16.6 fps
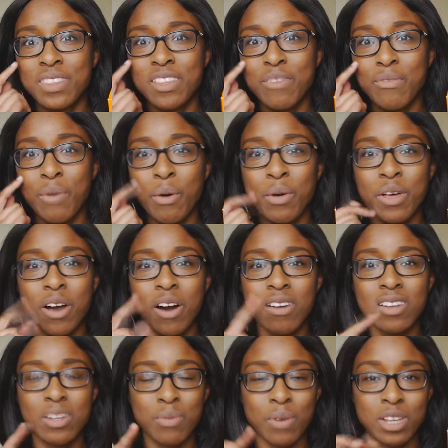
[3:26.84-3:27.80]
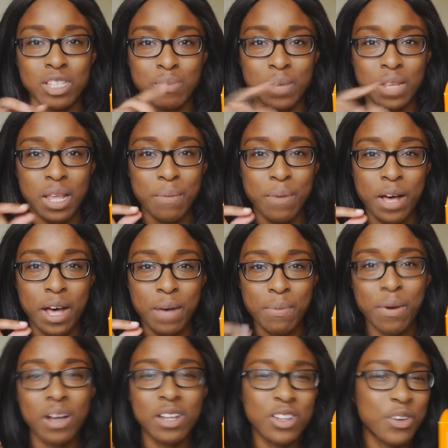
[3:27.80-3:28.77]
the multicoloured ones, but they're
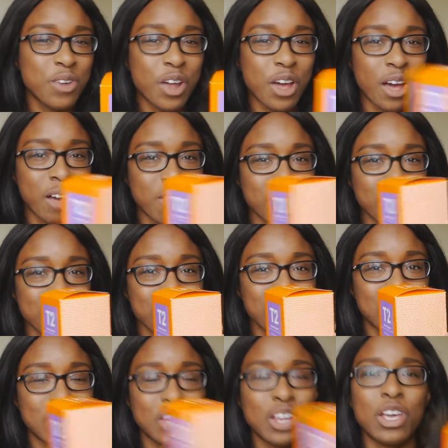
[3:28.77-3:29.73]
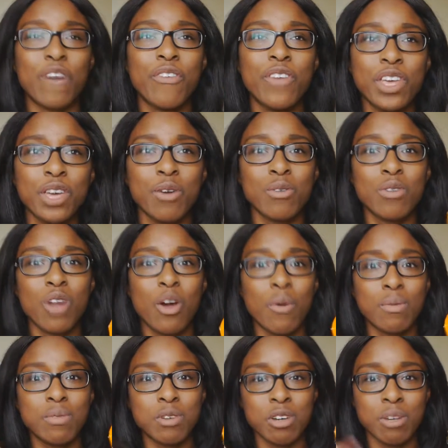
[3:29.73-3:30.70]
purple. I don't know. I think you'll know
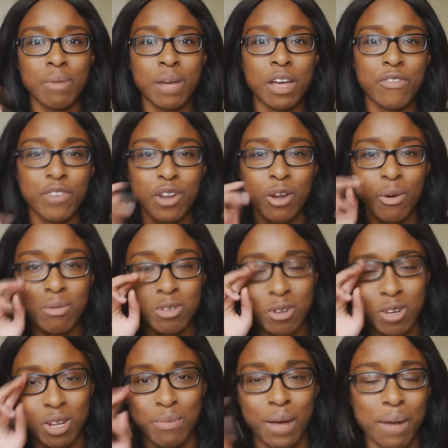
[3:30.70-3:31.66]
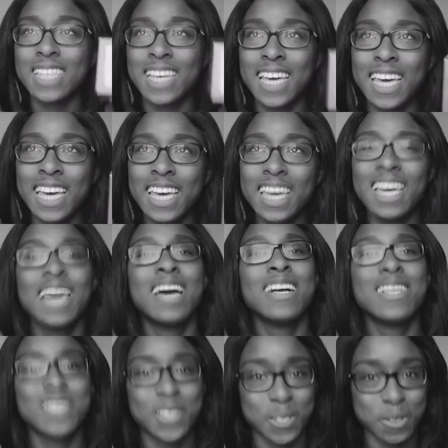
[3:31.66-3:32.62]
what I'm talking about if you know what I'm talking about. T2
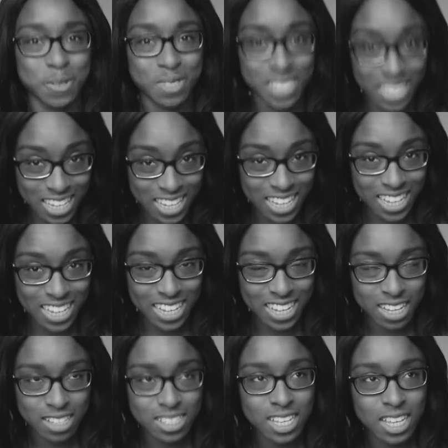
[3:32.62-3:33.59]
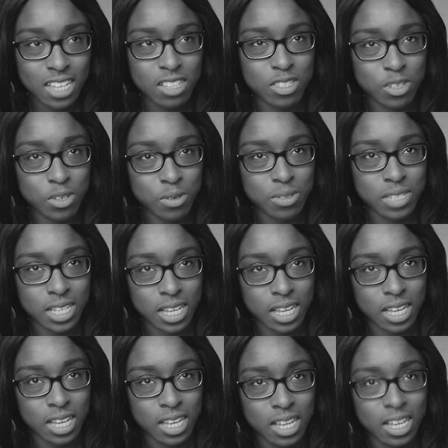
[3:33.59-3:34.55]
tea, T2
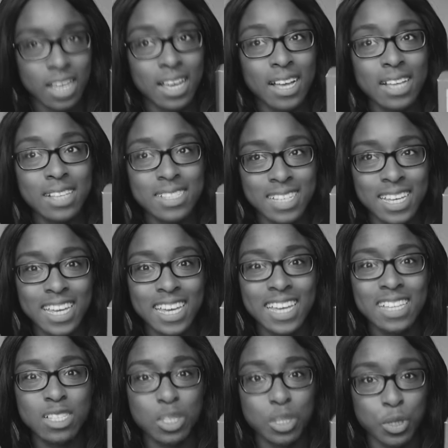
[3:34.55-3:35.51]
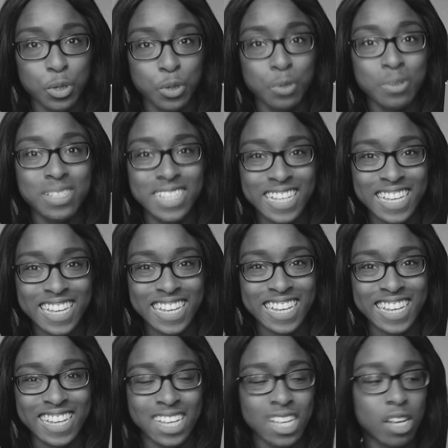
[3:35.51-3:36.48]
tea, T2
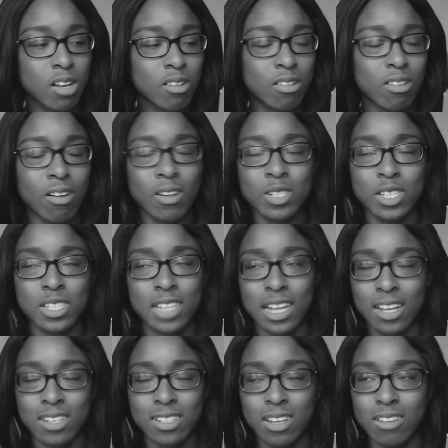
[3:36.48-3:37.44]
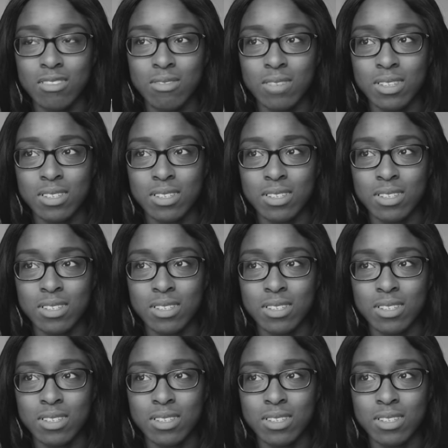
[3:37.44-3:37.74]
tea. Oh gosh, it's like a tongue